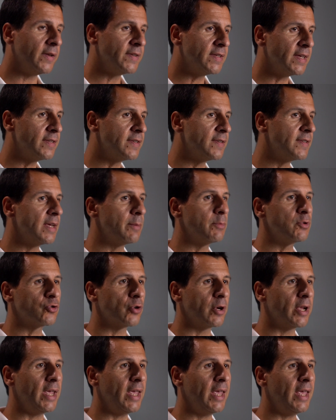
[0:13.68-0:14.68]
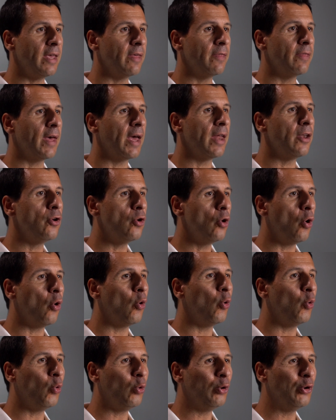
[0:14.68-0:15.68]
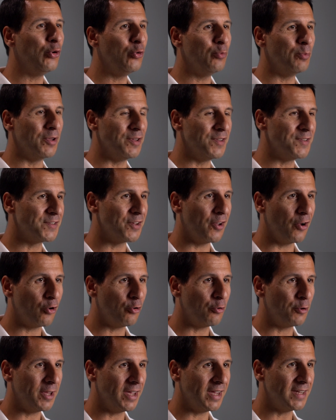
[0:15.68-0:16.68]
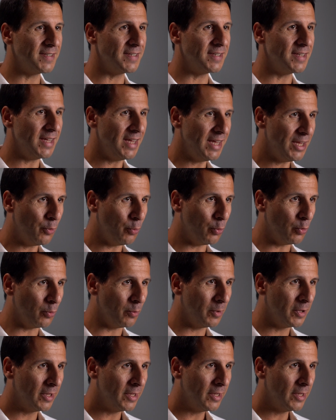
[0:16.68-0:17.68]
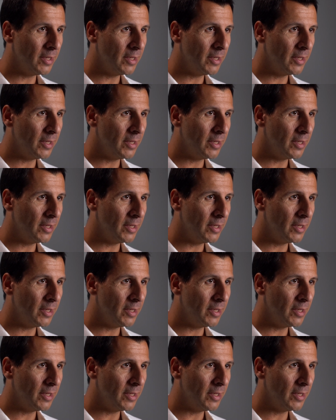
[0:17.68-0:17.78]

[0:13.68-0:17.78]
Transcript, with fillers: I intend to demonstrate here that not all lumens are created equal.